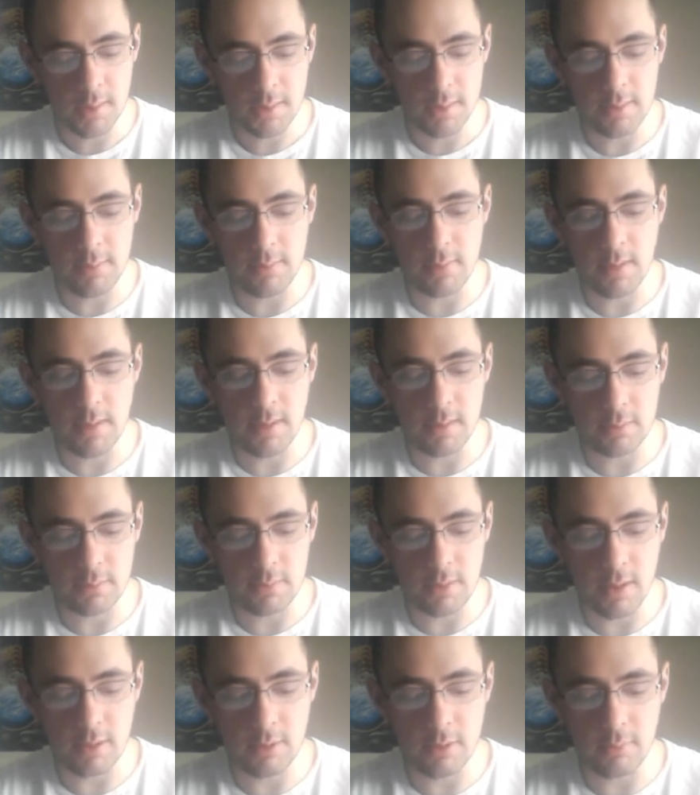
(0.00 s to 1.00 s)
He
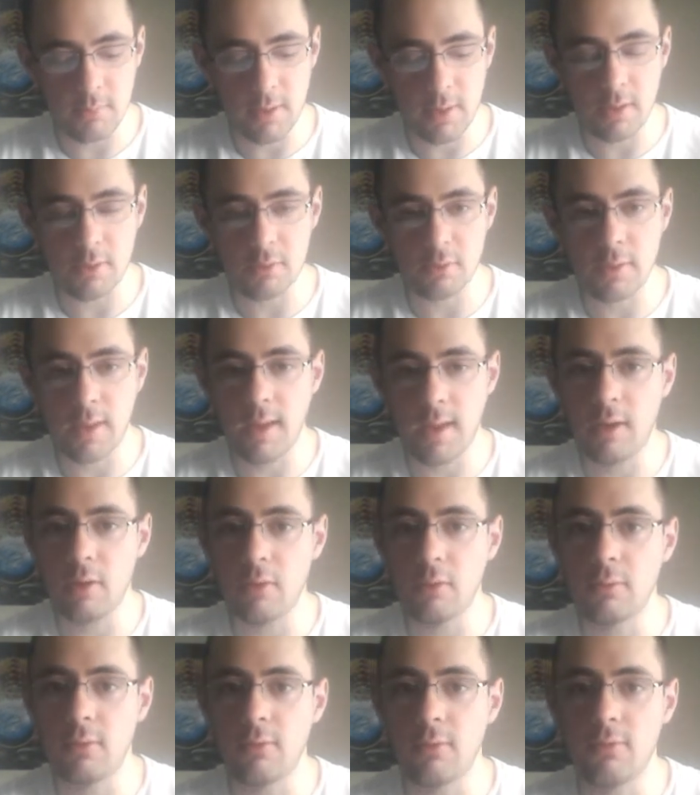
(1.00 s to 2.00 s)
talked about
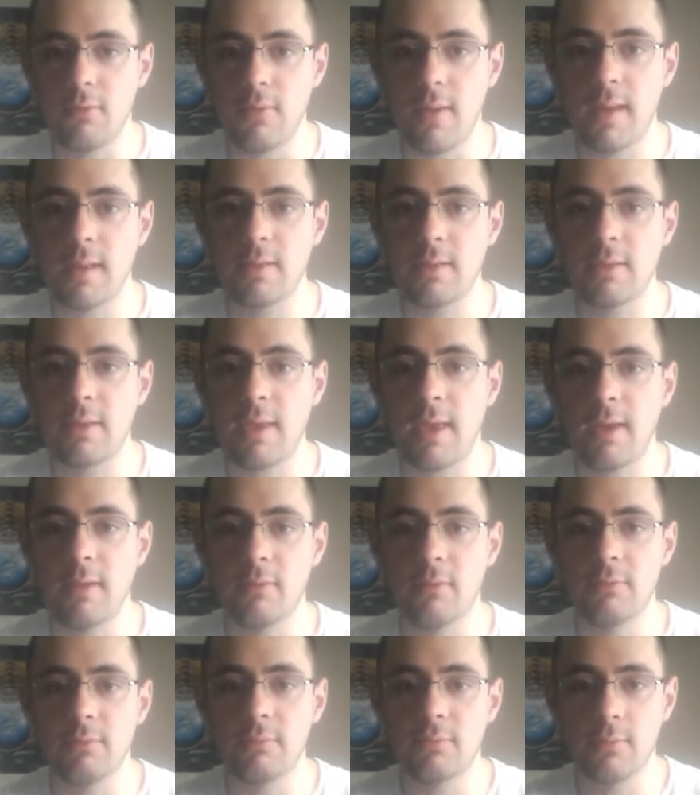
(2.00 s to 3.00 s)
how the fans
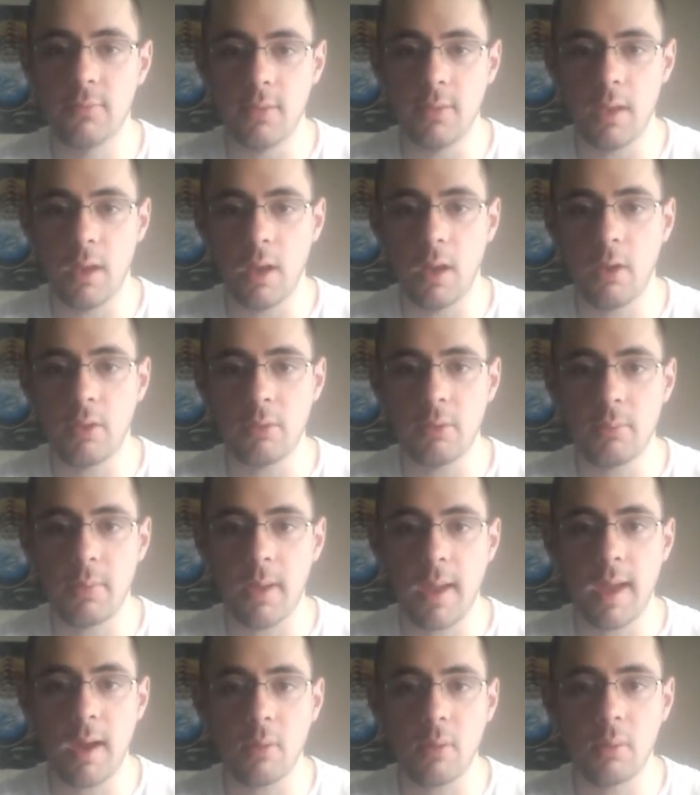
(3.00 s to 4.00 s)
have all the
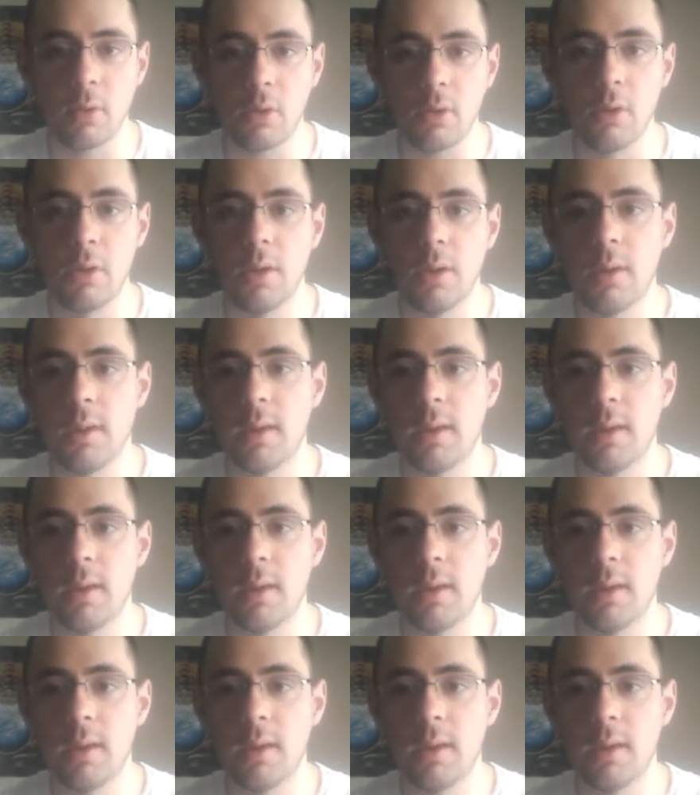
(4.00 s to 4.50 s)
power